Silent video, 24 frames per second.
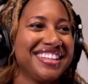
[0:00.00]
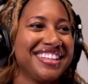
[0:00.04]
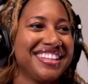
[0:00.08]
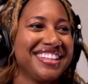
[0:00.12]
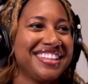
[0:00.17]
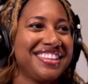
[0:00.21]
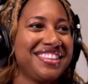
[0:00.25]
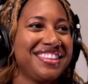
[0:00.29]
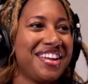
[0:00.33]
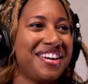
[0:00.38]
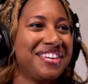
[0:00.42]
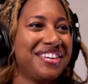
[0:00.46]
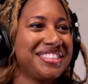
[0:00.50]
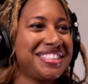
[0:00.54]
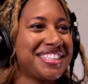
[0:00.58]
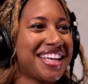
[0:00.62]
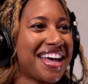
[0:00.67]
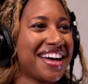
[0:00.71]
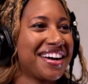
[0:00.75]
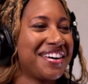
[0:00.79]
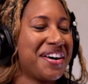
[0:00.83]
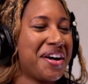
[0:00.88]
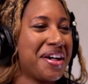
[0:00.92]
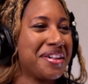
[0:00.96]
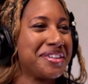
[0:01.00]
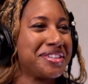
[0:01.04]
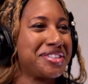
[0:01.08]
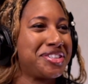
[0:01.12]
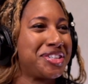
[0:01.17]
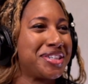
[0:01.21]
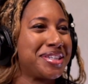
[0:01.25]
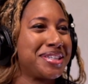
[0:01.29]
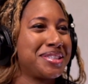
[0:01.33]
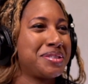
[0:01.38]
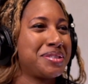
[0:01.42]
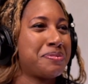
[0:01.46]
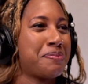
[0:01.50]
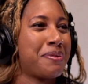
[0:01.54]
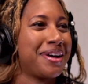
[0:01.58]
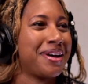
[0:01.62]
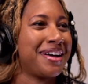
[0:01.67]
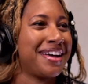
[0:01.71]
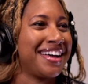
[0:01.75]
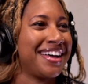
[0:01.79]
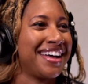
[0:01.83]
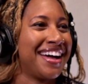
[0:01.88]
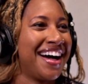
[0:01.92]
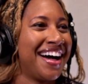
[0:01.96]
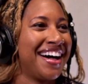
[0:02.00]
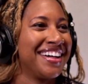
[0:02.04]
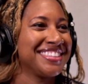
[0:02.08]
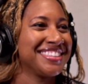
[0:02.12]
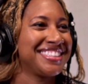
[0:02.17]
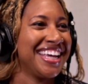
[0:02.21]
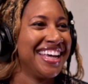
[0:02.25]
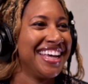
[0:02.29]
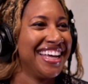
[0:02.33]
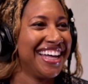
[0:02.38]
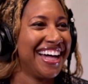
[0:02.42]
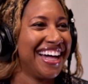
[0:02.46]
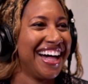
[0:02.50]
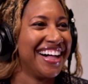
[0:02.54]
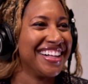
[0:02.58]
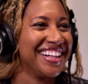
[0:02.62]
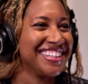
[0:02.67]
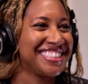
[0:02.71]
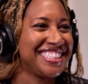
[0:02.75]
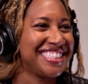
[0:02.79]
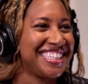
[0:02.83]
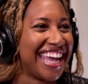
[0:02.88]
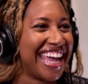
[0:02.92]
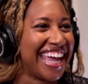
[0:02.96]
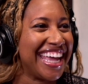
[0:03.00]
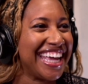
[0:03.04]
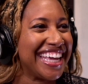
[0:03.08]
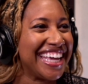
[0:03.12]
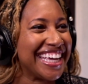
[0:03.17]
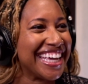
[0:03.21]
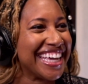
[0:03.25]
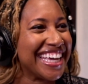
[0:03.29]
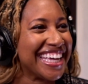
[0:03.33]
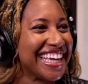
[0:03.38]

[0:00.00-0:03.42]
No psychologist, but I'll take it.